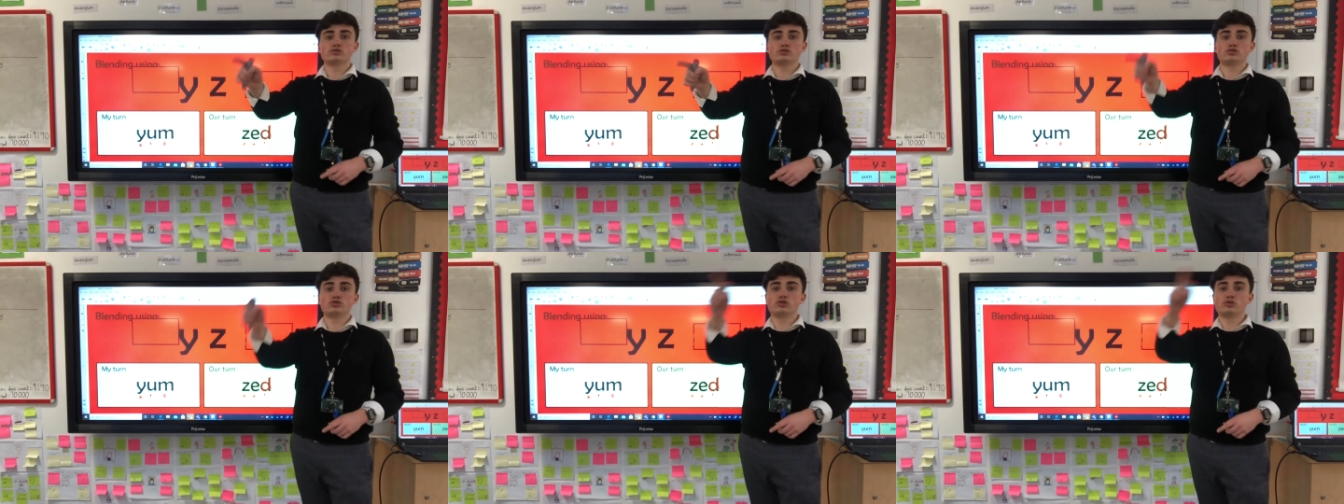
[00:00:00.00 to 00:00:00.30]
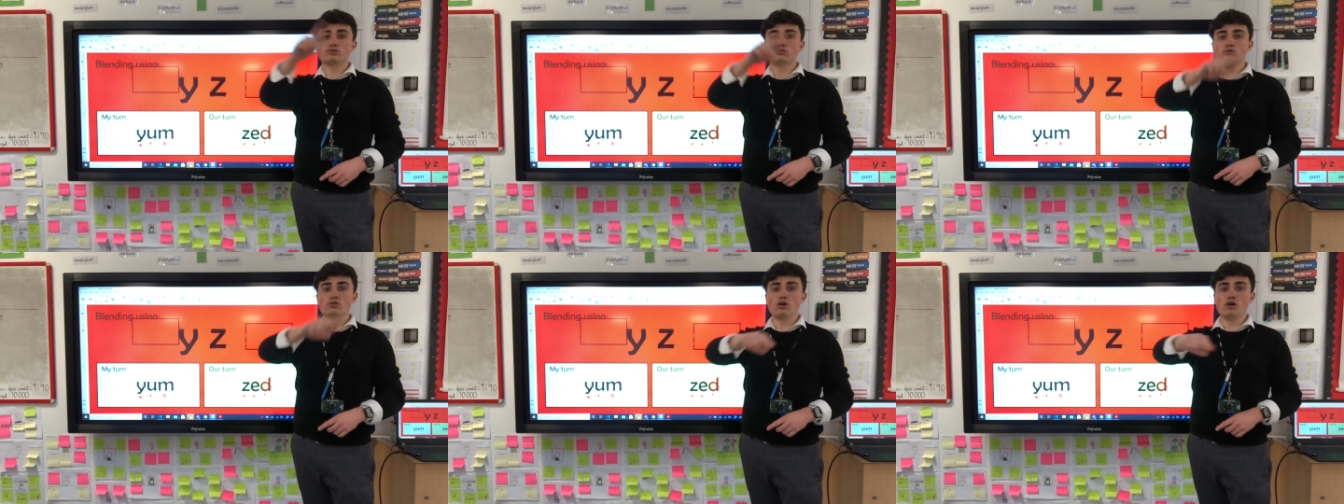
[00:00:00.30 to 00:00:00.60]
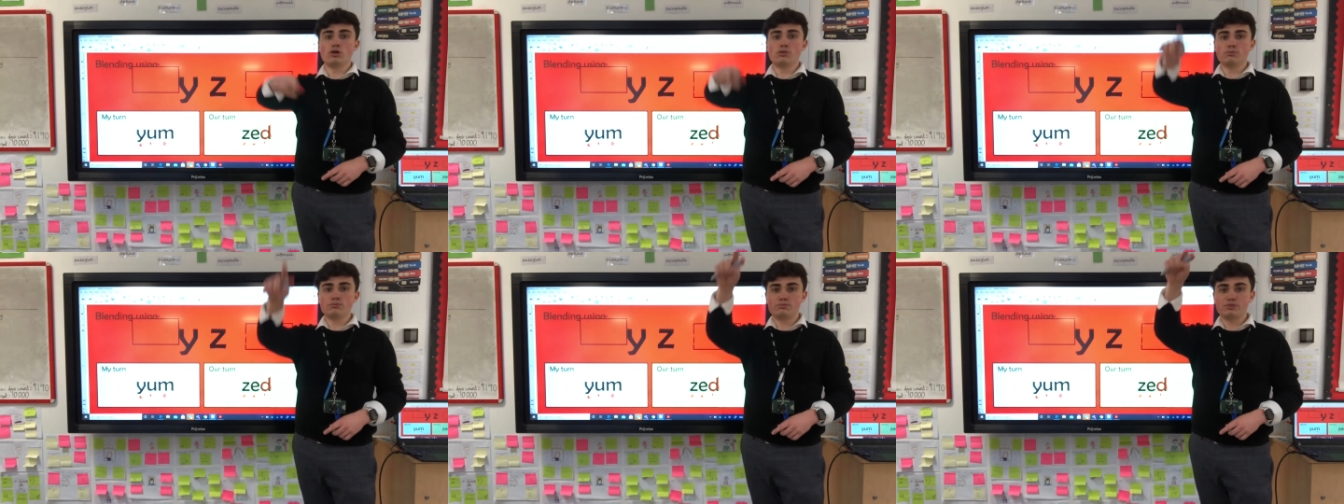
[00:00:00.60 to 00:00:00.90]

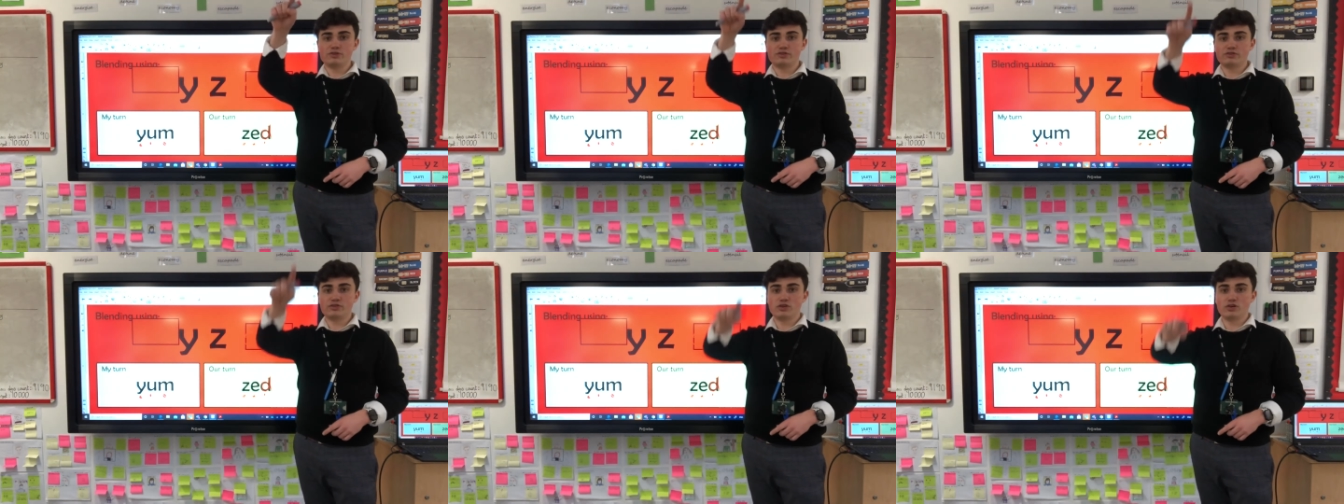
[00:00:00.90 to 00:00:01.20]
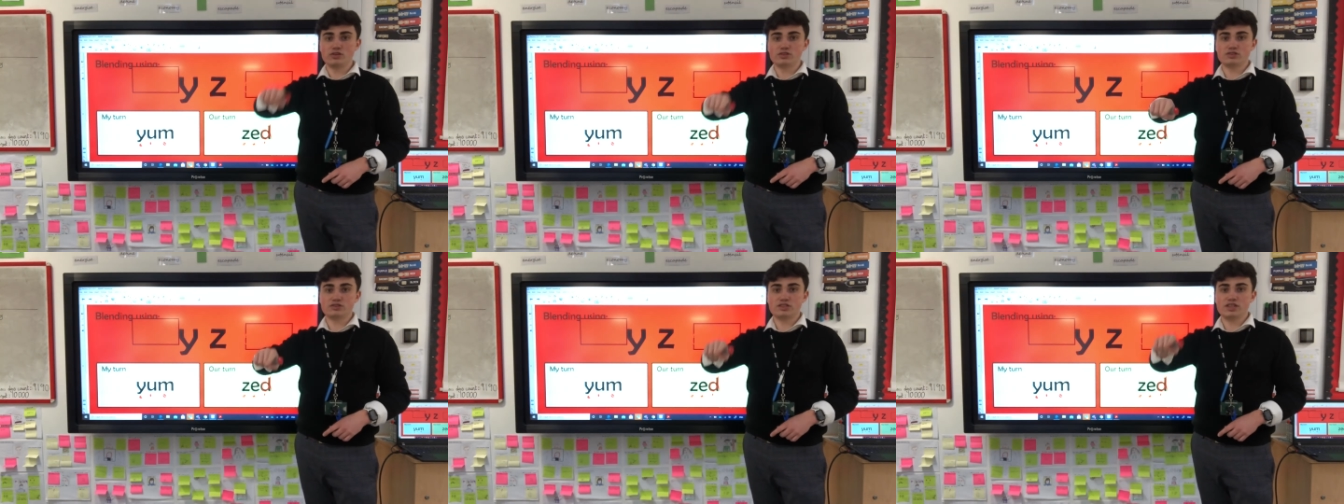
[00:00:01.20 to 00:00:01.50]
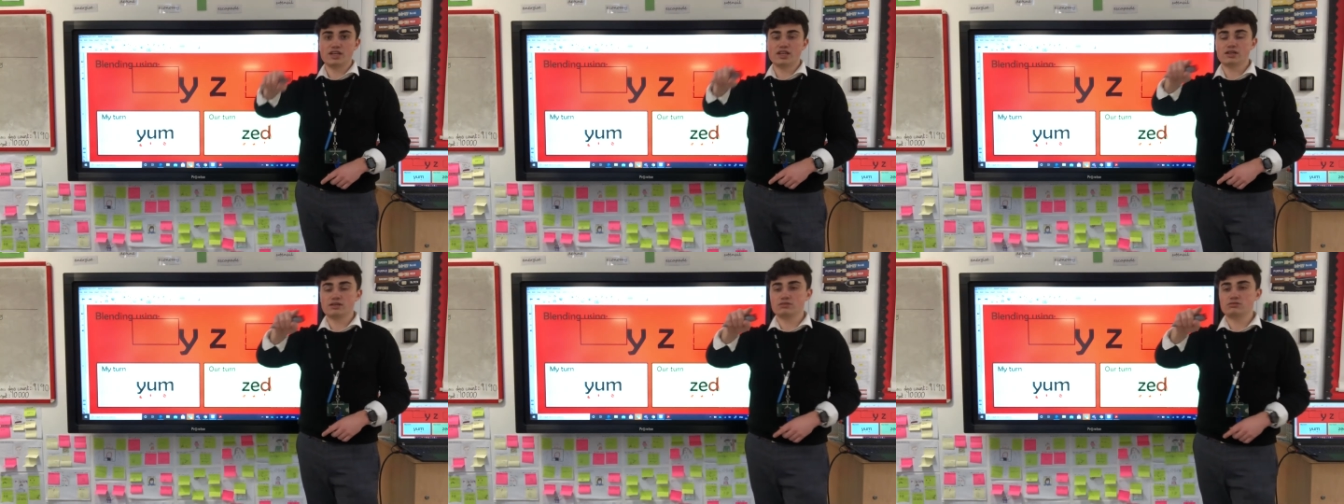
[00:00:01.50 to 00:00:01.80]
Drum before
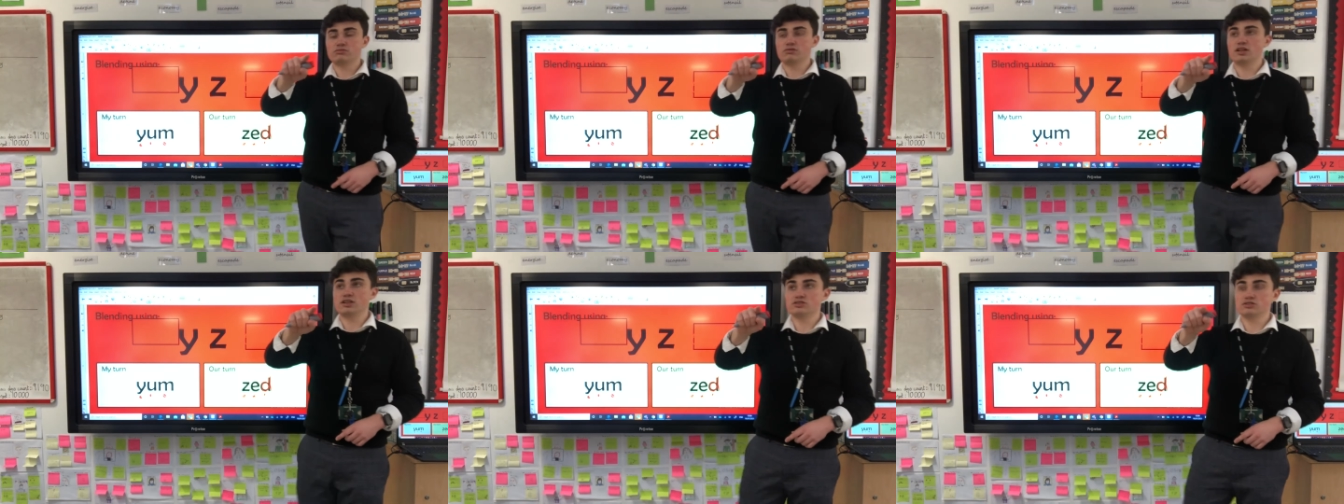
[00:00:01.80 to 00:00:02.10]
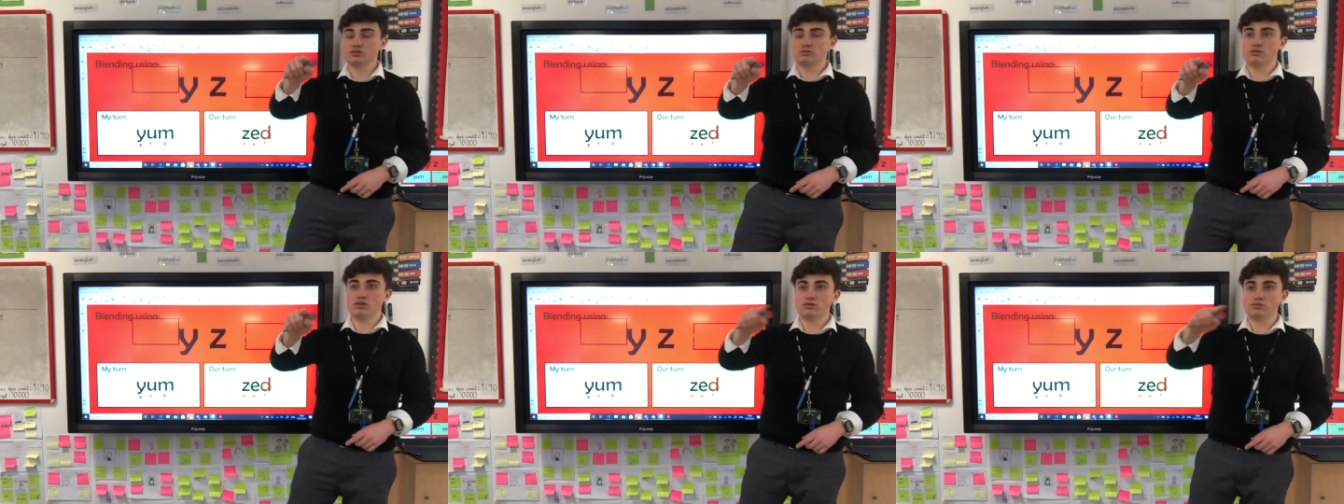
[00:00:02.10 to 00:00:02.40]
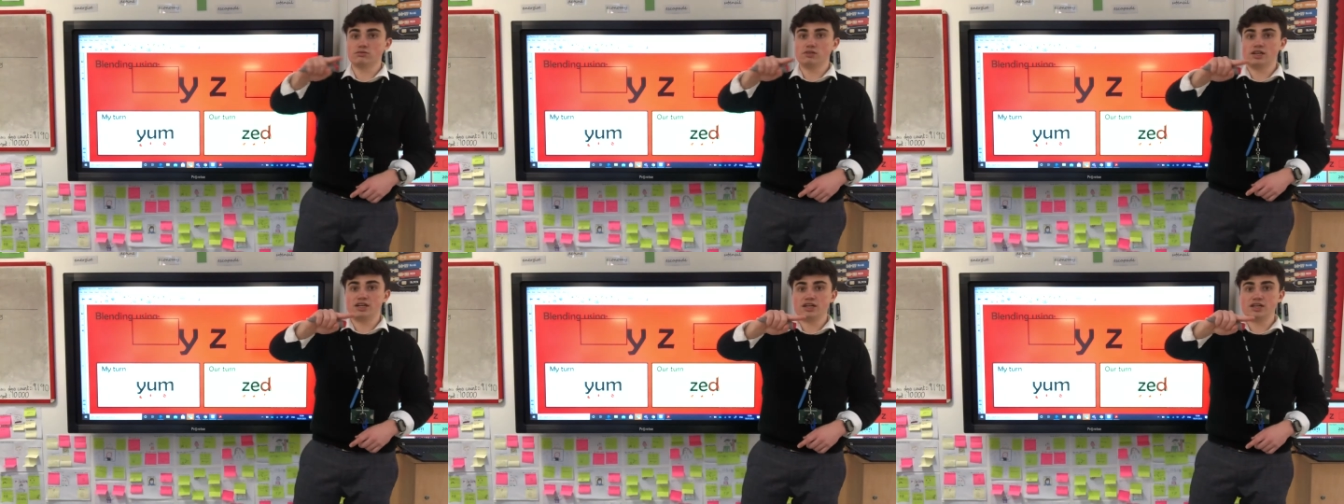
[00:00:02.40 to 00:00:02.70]
stick. That's the wrong
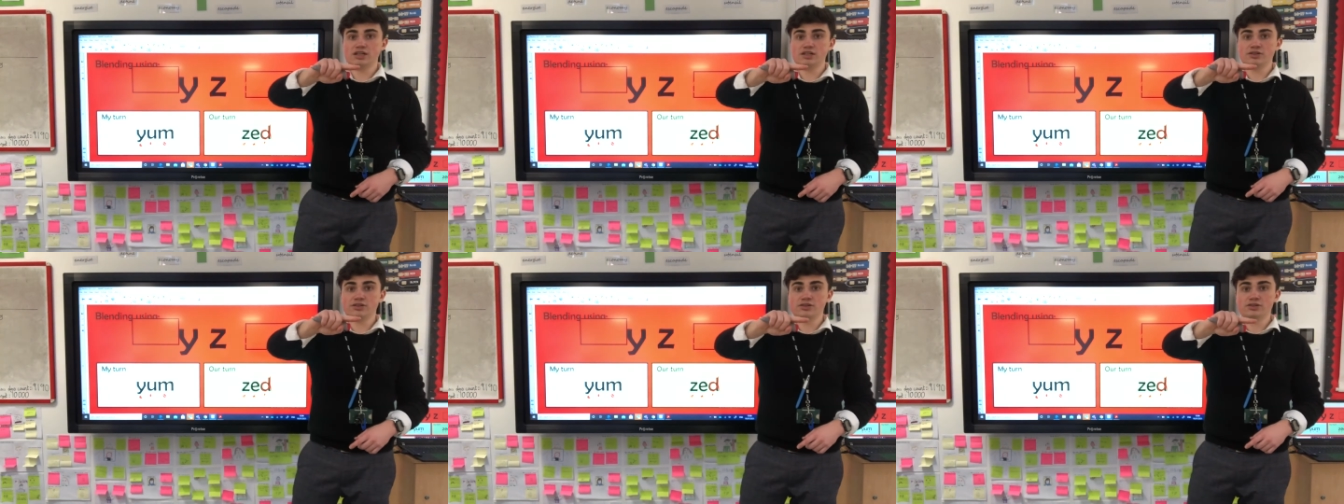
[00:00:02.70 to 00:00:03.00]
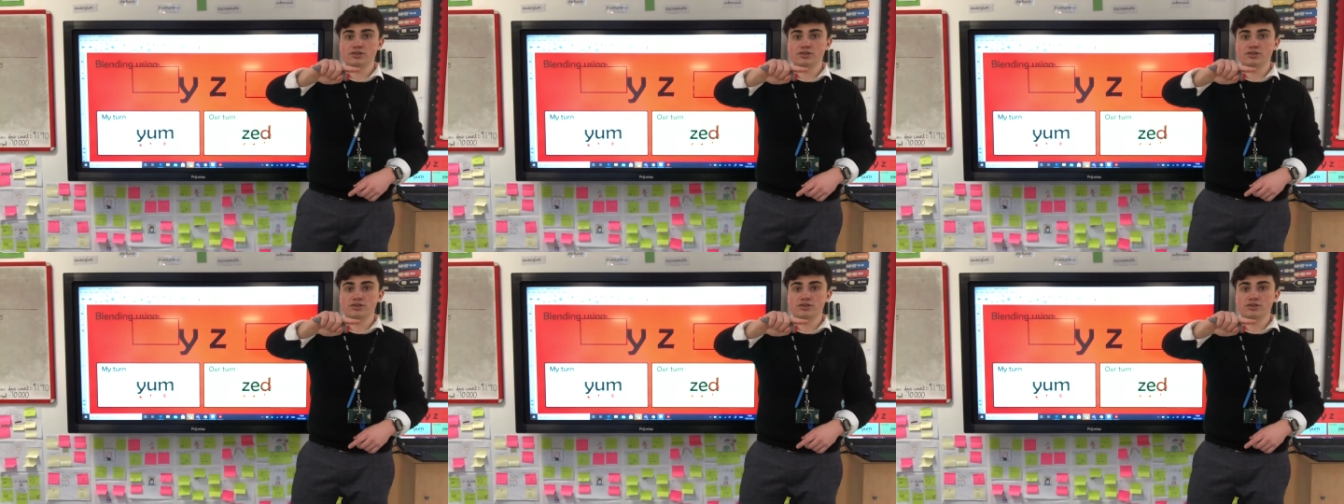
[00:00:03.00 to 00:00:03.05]
way.